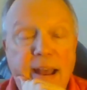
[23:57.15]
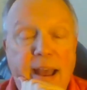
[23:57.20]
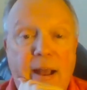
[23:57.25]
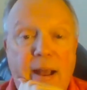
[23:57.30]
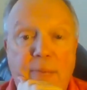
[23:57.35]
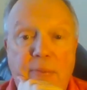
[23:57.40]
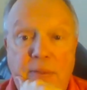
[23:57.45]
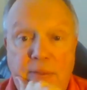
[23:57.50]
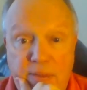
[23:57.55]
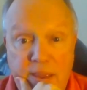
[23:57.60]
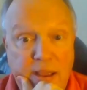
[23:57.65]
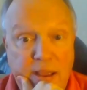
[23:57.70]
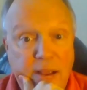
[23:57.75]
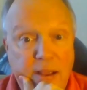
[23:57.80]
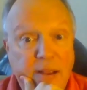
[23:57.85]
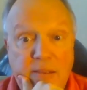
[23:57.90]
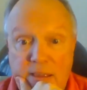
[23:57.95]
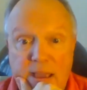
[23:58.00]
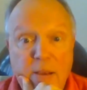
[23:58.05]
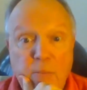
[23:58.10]
and they
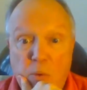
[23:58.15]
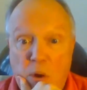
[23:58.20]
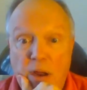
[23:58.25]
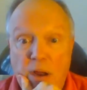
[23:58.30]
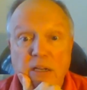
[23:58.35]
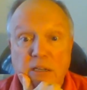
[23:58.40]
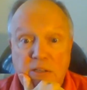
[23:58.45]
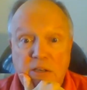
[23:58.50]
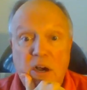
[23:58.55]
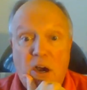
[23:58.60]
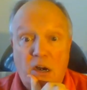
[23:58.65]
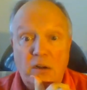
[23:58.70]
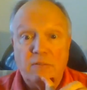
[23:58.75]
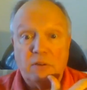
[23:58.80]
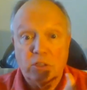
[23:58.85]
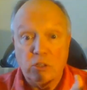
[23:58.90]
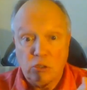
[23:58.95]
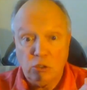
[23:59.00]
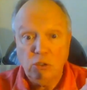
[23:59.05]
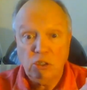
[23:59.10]
they wanted
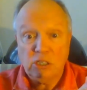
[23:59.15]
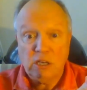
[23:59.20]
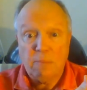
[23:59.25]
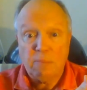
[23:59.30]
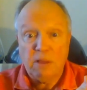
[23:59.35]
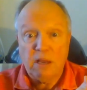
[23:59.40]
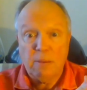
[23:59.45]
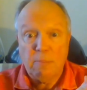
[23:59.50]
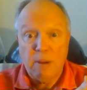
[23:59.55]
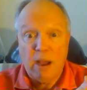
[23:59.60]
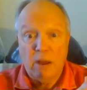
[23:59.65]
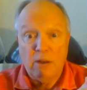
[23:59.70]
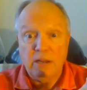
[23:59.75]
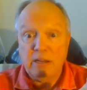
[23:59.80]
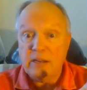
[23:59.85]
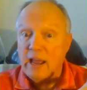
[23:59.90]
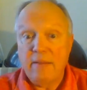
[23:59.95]
Carnival to do something about